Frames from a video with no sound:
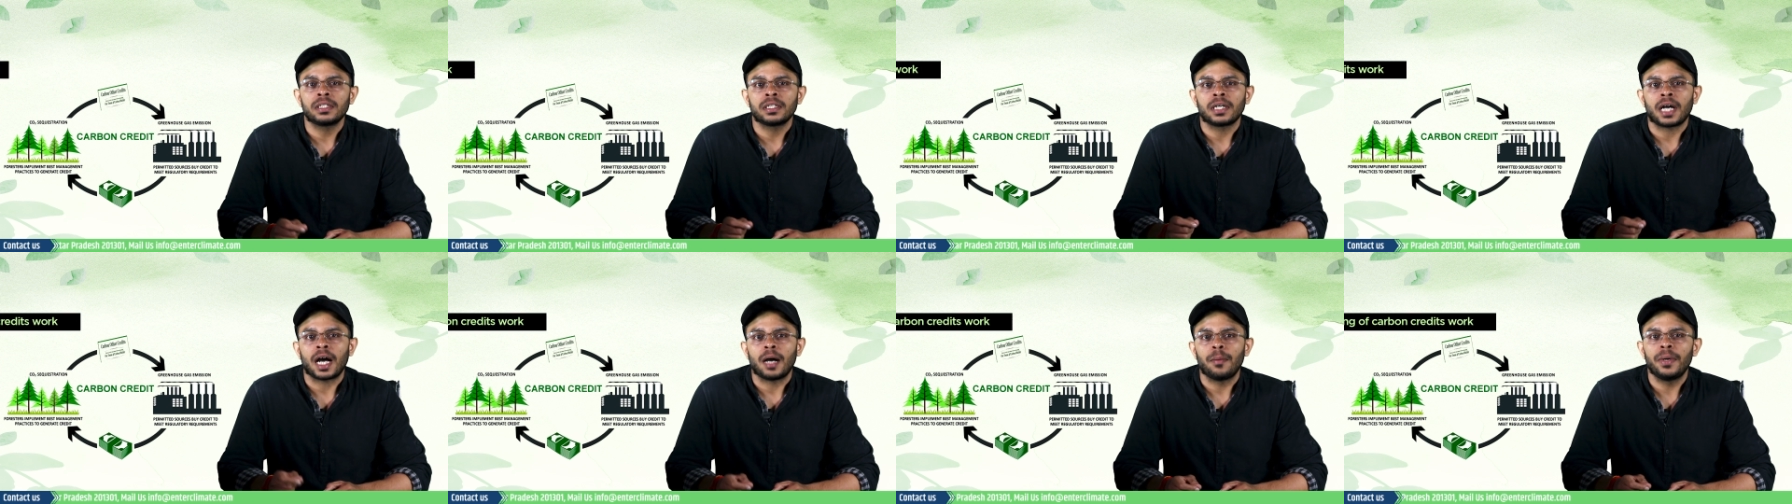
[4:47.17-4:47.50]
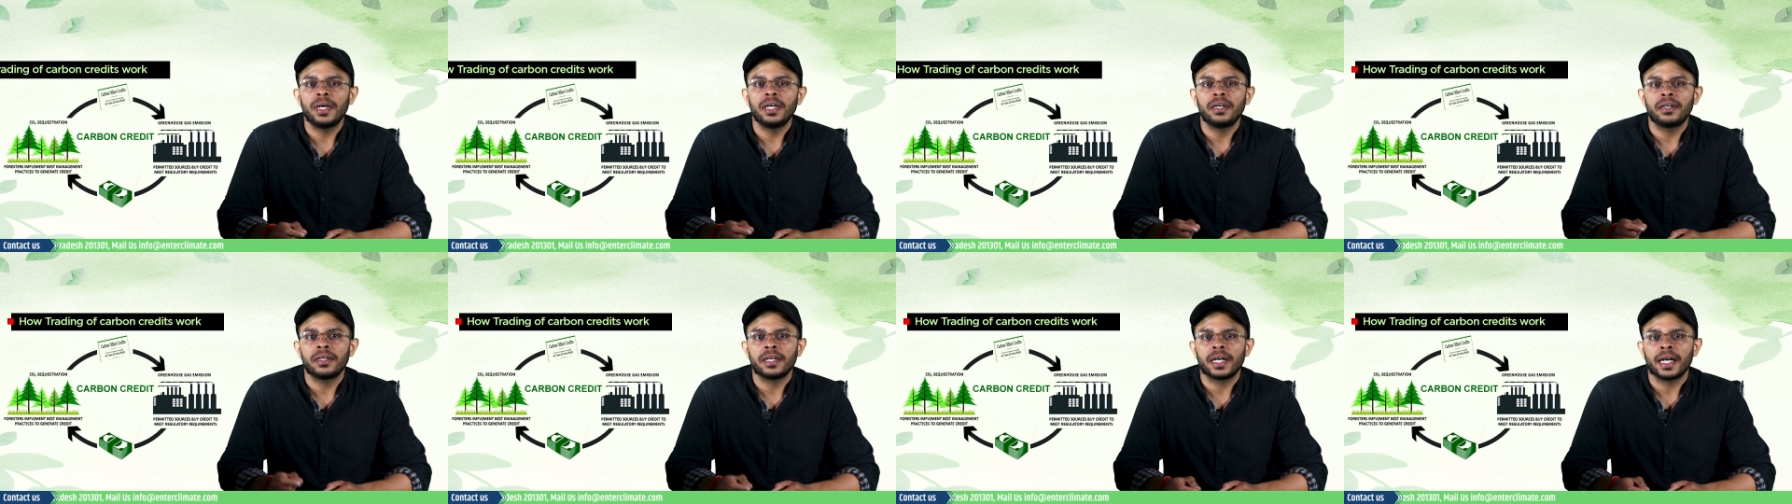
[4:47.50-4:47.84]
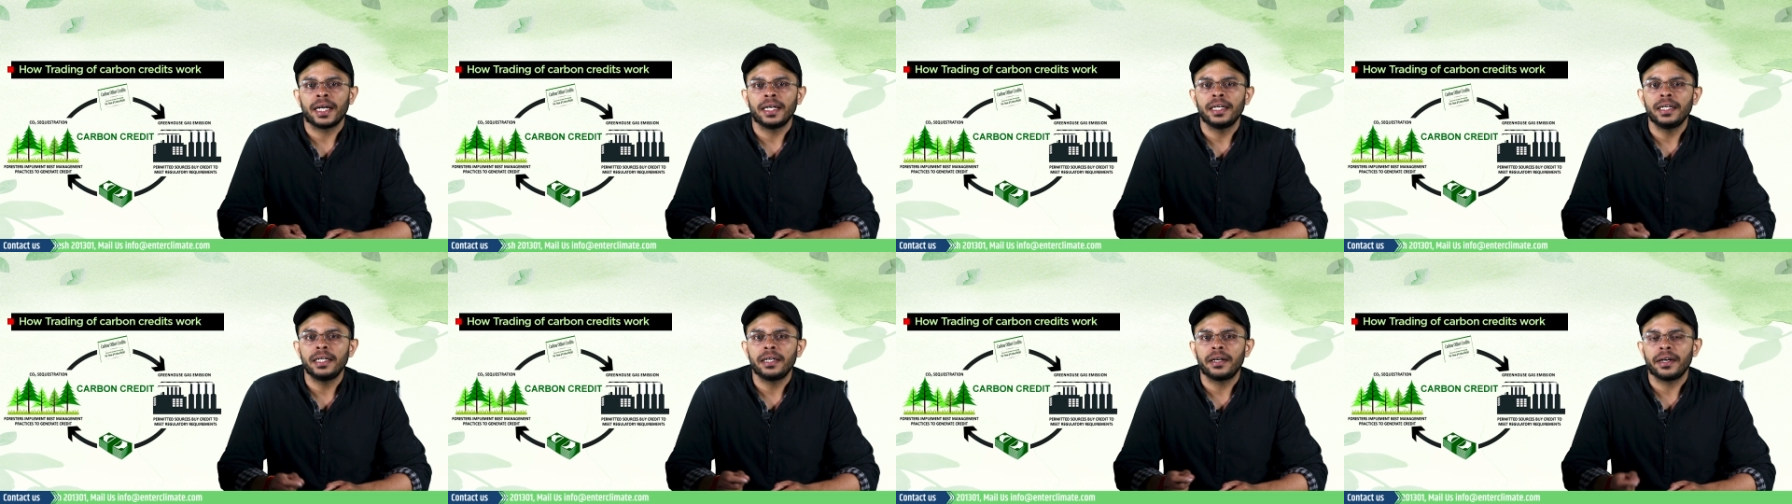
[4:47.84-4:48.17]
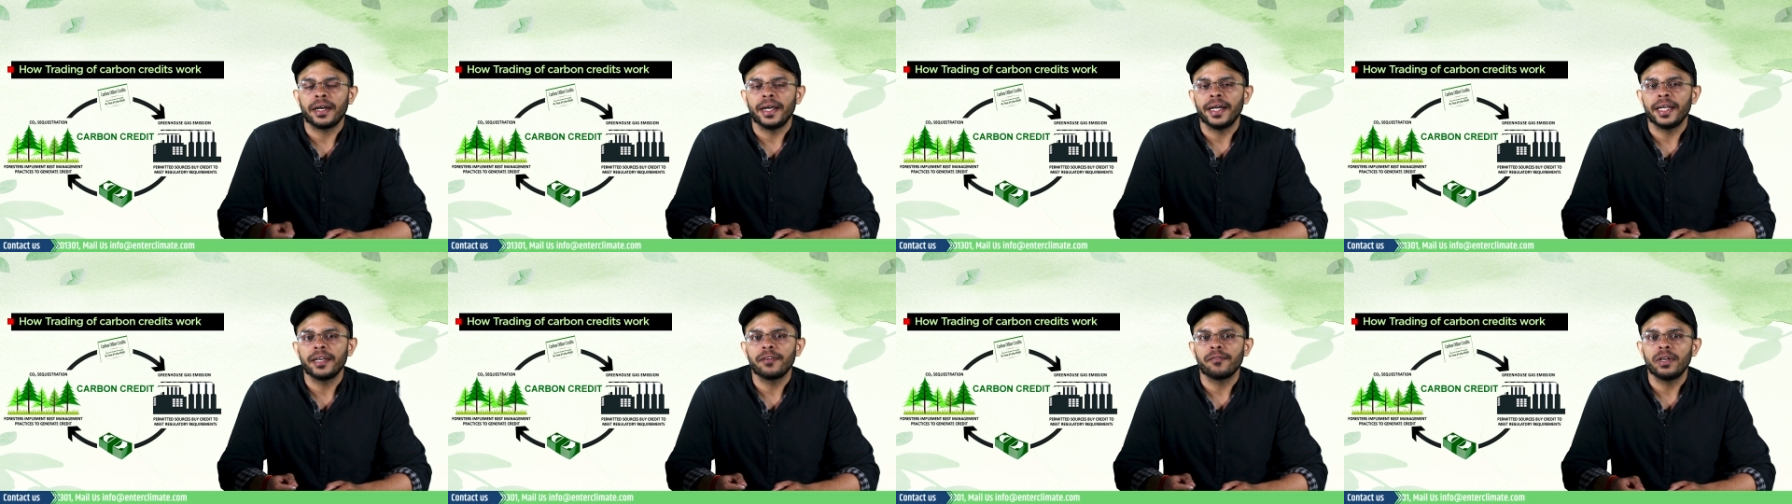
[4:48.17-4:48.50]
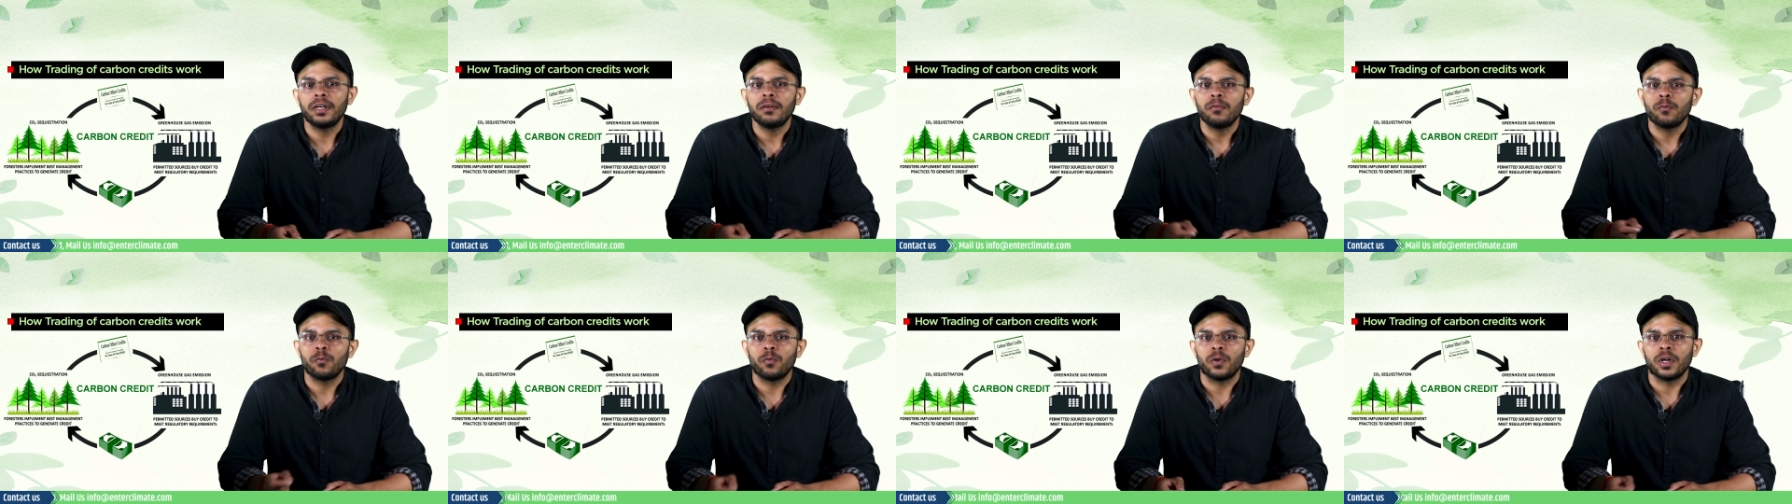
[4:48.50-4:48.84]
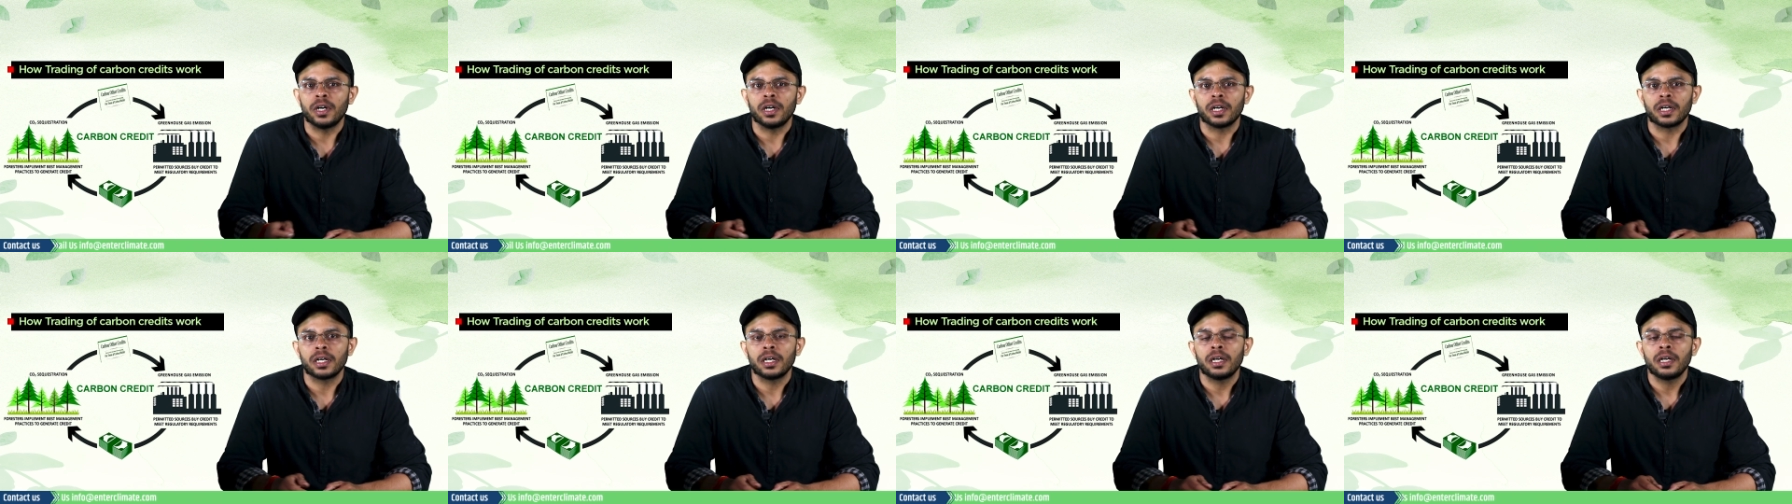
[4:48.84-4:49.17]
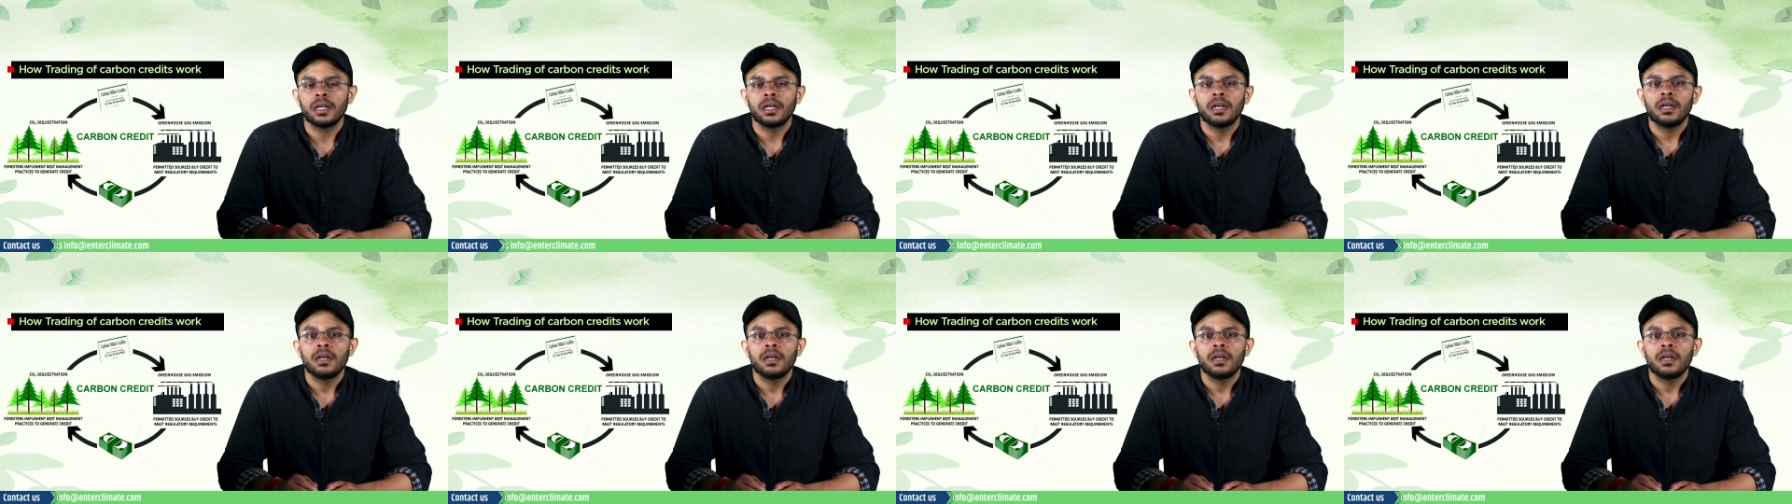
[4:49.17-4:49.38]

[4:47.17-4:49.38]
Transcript: carbon credit trading will work.